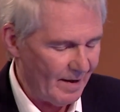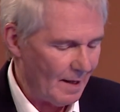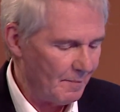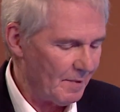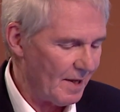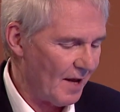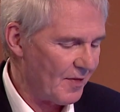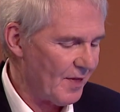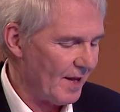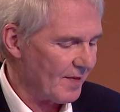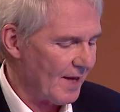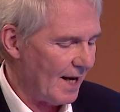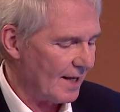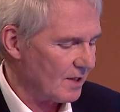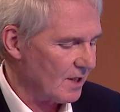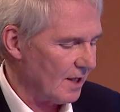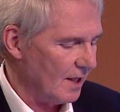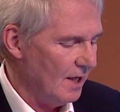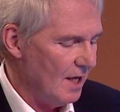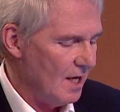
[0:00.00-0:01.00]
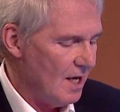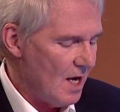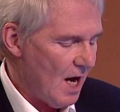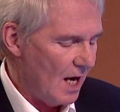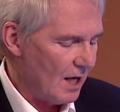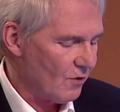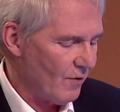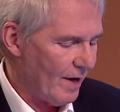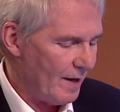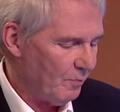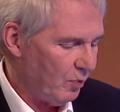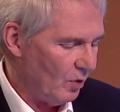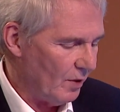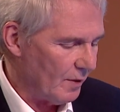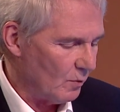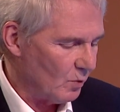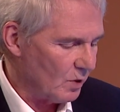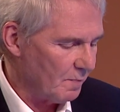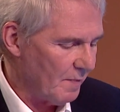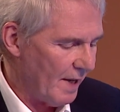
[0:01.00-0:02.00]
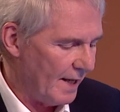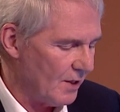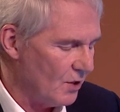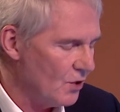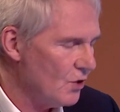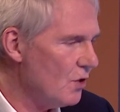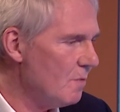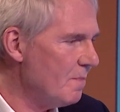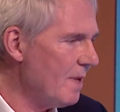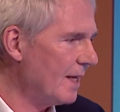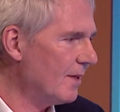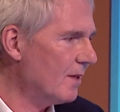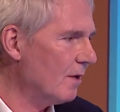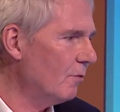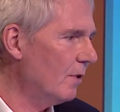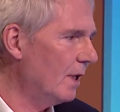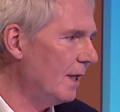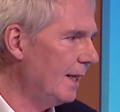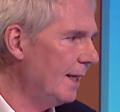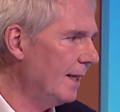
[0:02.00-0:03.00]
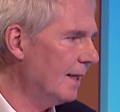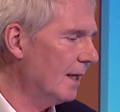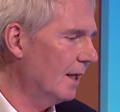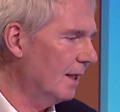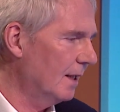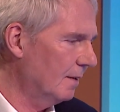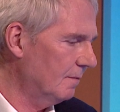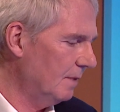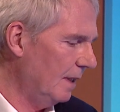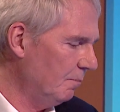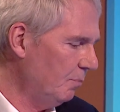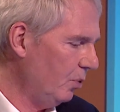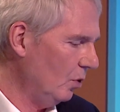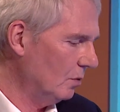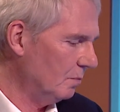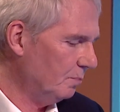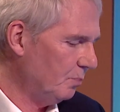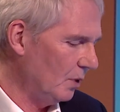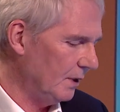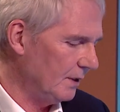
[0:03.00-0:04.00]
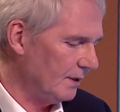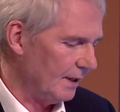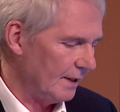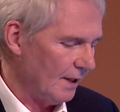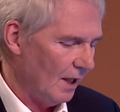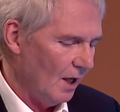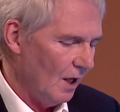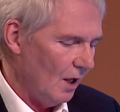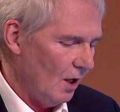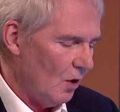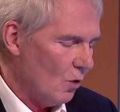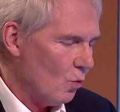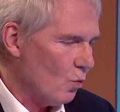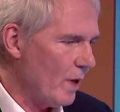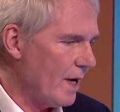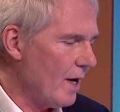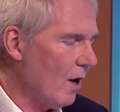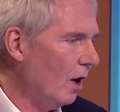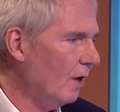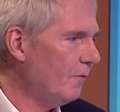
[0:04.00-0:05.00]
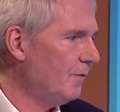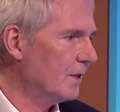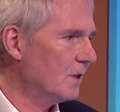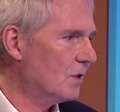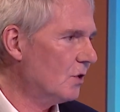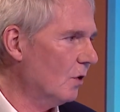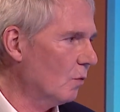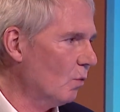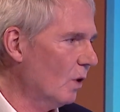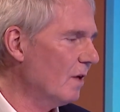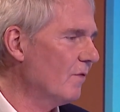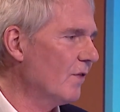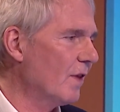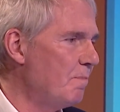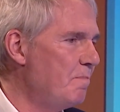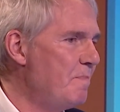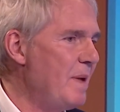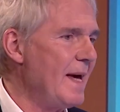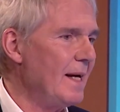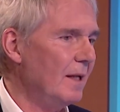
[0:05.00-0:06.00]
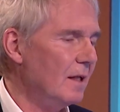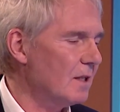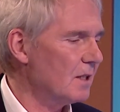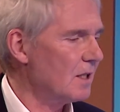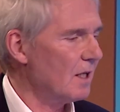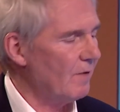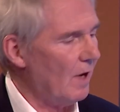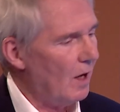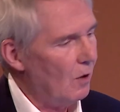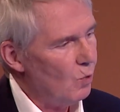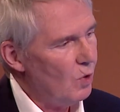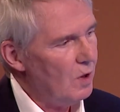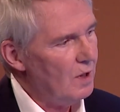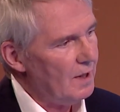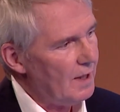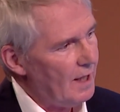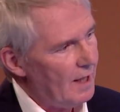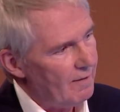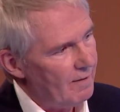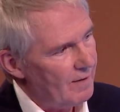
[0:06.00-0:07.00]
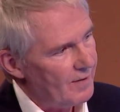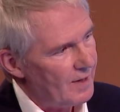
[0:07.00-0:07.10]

I mean, I think that's a great point that was made. And you made the really important point that we often talk, one of the pillars of our work here in the